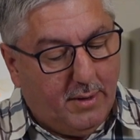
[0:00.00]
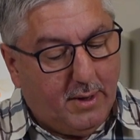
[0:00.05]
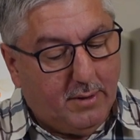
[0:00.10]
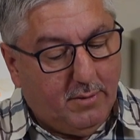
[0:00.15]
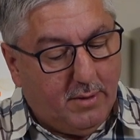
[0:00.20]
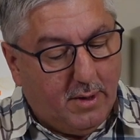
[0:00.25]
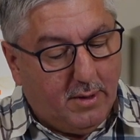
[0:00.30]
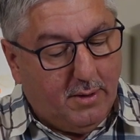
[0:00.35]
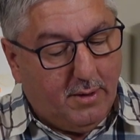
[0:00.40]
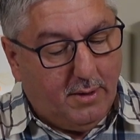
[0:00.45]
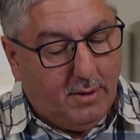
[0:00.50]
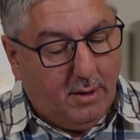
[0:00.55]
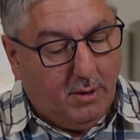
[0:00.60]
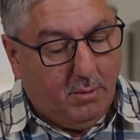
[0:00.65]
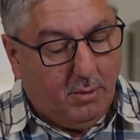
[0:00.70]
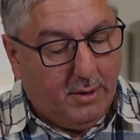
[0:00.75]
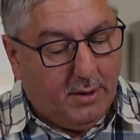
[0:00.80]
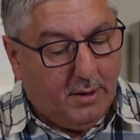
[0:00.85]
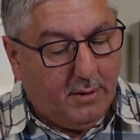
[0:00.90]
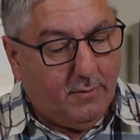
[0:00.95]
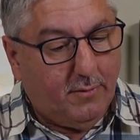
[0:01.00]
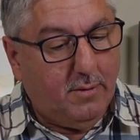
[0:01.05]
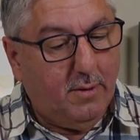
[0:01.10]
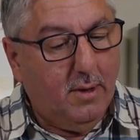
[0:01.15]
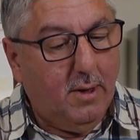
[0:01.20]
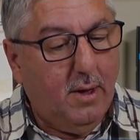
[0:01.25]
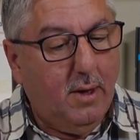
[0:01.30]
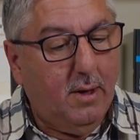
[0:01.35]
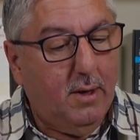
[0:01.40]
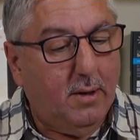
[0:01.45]
that's kind of the deal with this.
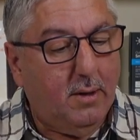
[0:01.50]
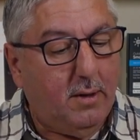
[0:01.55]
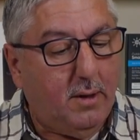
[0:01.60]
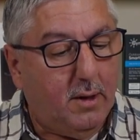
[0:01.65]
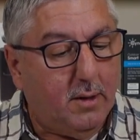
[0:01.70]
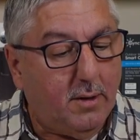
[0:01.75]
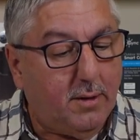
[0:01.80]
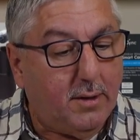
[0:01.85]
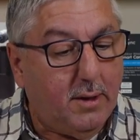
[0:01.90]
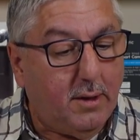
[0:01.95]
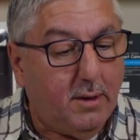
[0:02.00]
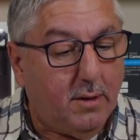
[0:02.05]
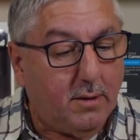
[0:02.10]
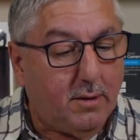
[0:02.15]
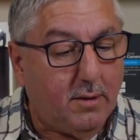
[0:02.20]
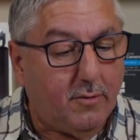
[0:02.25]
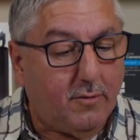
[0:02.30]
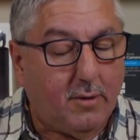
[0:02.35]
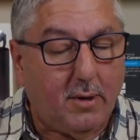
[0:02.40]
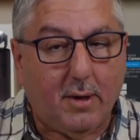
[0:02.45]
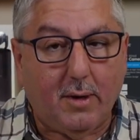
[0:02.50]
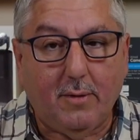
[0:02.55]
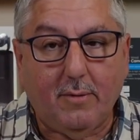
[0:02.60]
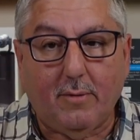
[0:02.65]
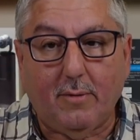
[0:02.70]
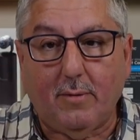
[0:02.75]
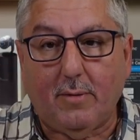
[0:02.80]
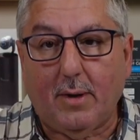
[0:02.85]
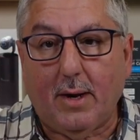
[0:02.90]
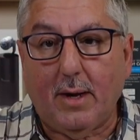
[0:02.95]
The other thing that this does
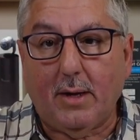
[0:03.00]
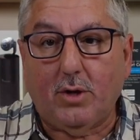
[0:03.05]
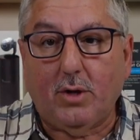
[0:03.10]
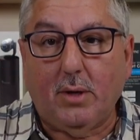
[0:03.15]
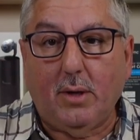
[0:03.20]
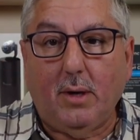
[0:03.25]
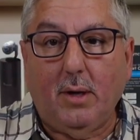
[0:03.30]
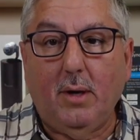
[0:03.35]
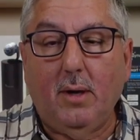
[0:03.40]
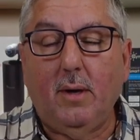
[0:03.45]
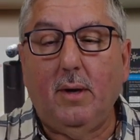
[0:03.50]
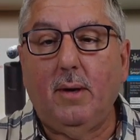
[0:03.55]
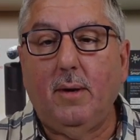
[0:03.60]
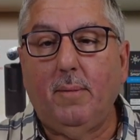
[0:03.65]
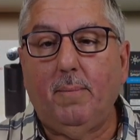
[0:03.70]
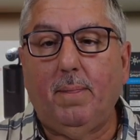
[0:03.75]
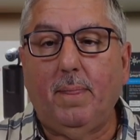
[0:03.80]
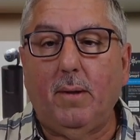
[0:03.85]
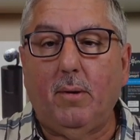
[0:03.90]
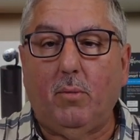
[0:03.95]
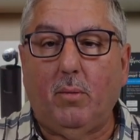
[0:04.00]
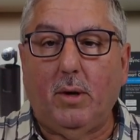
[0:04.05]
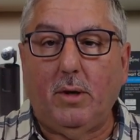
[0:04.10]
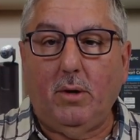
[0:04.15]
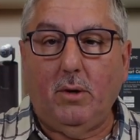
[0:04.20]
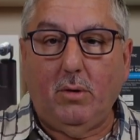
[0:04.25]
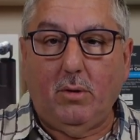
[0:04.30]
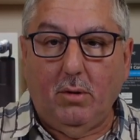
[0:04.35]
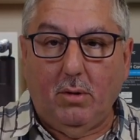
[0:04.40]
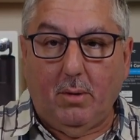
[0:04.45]
is it actually, when
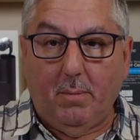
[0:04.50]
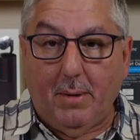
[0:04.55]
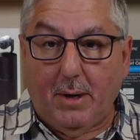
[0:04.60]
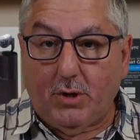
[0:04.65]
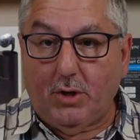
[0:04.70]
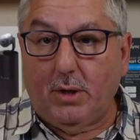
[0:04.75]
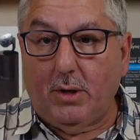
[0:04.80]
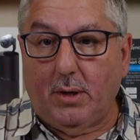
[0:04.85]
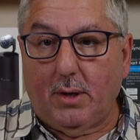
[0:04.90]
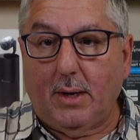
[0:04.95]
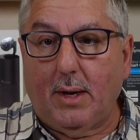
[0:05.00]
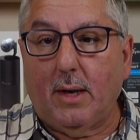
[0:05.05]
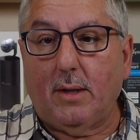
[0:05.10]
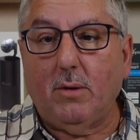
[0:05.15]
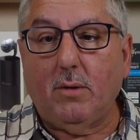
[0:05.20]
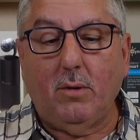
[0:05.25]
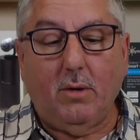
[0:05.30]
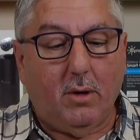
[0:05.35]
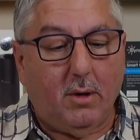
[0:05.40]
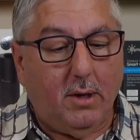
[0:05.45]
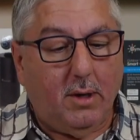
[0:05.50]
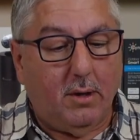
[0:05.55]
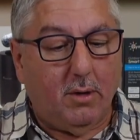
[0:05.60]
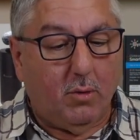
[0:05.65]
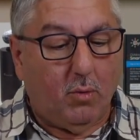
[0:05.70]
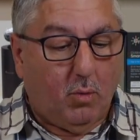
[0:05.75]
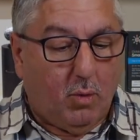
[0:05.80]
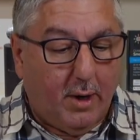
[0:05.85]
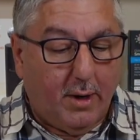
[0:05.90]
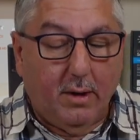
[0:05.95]
you do the meshing together, you can either
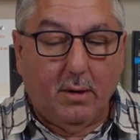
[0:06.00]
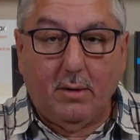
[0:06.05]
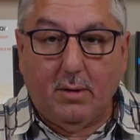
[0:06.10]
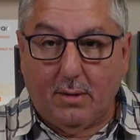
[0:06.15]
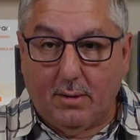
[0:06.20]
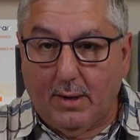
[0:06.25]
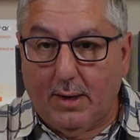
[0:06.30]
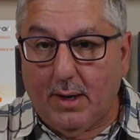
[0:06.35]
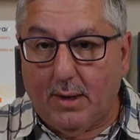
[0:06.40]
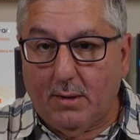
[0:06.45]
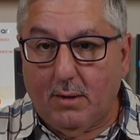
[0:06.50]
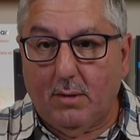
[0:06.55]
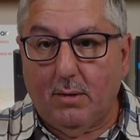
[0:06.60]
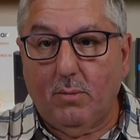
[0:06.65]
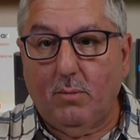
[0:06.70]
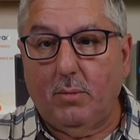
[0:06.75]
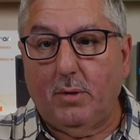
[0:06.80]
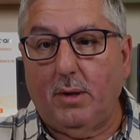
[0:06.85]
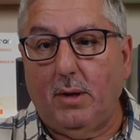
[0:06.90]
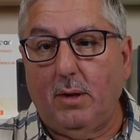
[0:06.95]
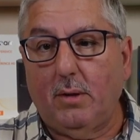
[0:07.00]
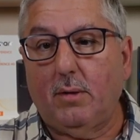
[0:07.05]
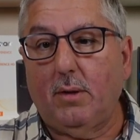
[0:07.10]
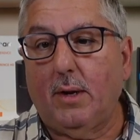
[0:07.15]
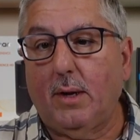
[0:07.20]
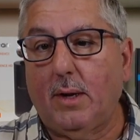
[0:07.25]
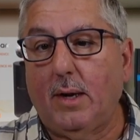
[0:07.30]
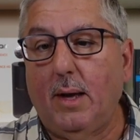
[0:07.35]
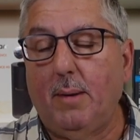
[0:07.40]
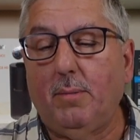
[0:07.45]
wire it together with the
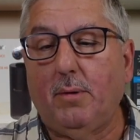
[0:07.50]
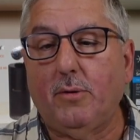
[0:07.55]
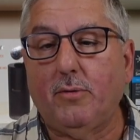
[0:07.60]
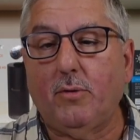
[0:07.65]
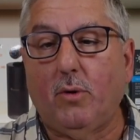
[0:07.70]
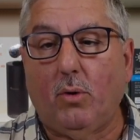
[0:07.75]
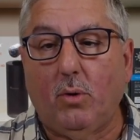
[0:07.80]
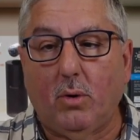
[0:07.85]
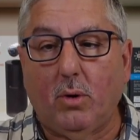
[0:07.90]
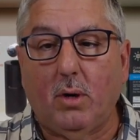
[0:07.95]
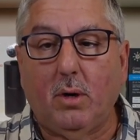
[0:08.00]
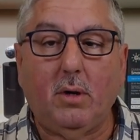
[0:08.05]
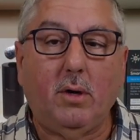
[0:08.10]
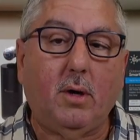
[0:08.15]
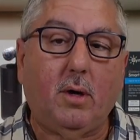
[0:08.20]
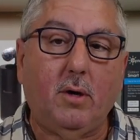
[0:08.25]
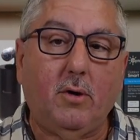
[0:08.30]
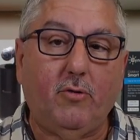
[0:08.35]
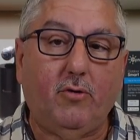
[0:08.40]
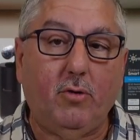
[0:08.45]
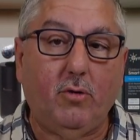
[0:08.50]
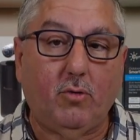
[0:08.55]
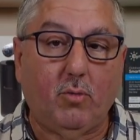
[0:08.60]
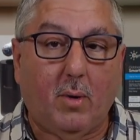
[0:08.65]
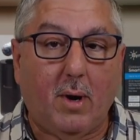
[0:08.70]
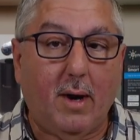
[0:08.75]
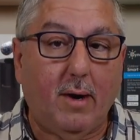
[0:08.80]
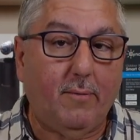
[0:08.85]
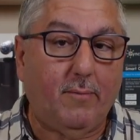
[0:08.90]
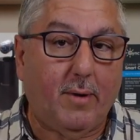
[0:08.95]
Ethernet cables, or you can just use
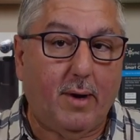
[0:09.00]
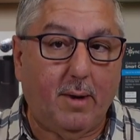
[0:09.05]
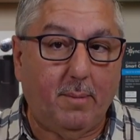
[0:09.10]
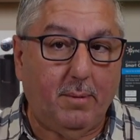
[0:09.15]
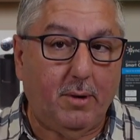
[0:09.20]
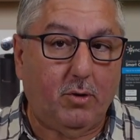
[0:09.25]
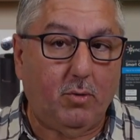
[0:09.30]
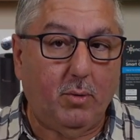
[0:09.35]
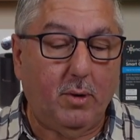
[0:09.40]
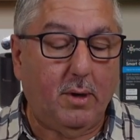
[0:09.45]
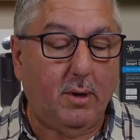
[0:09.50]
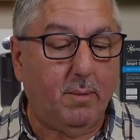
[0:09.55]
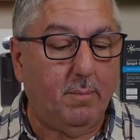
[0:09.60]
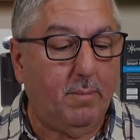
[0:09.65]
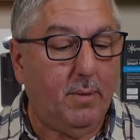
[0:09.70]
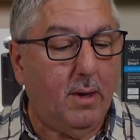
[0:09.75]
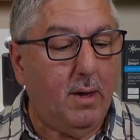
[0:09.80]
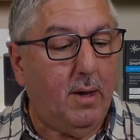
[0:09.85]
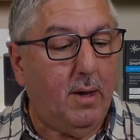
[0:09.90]
Wi-Fi between them.